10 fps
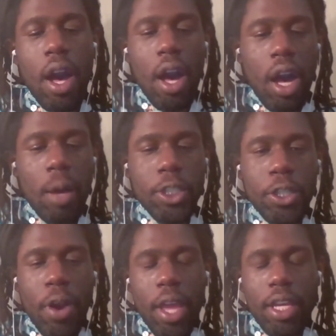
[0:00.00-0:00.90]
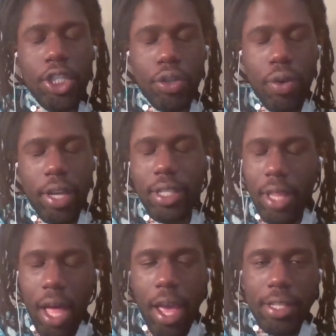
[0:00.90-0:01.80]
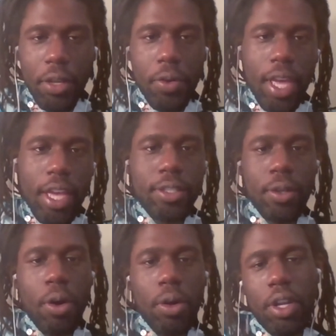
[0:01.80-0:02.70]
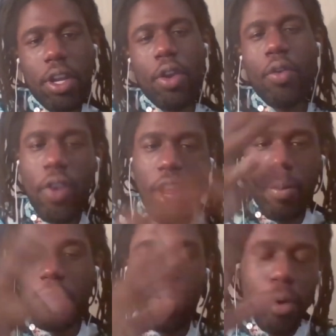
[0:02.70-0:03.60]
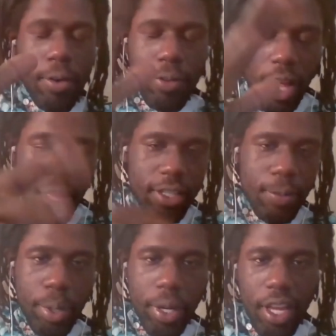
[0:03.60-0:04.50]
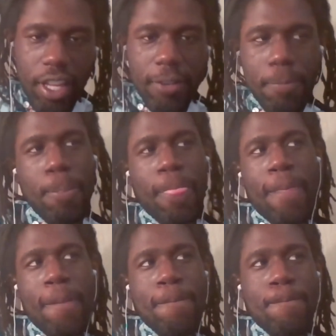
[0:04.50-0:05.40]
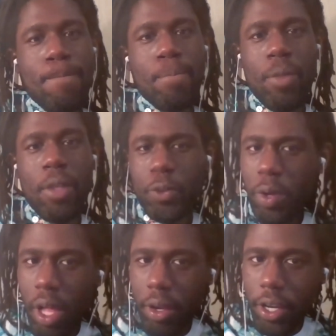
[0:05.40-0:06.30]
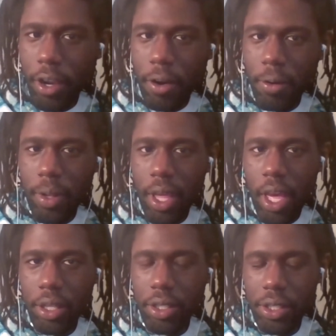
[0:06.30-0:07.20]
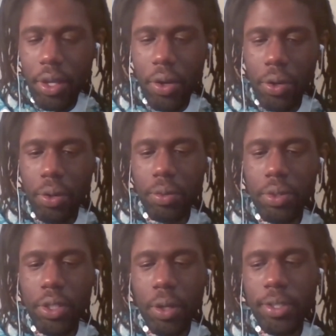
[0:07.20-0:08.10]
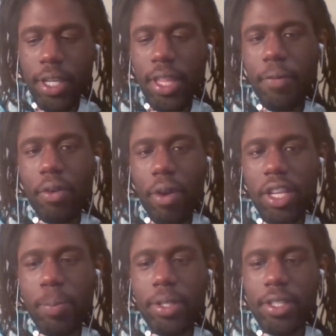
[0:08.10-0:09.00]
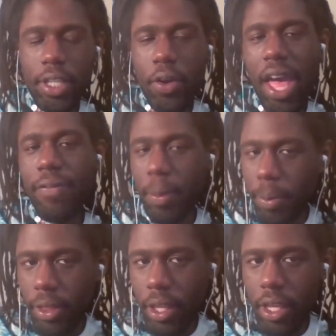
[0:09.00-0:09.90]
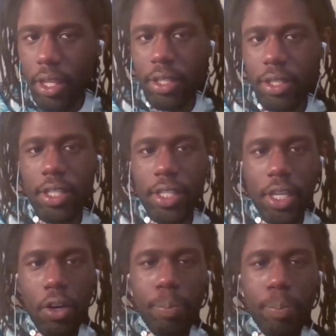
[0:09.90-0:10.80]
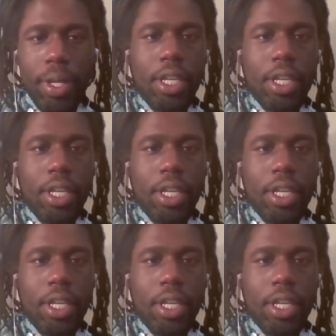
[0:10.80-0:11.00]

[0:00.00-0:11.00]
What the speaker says: Sure, I could try to lie and say, okay, it's all rainbows and butterflies, but it's real out here. And so don't take that for granted, but still have empathy, still be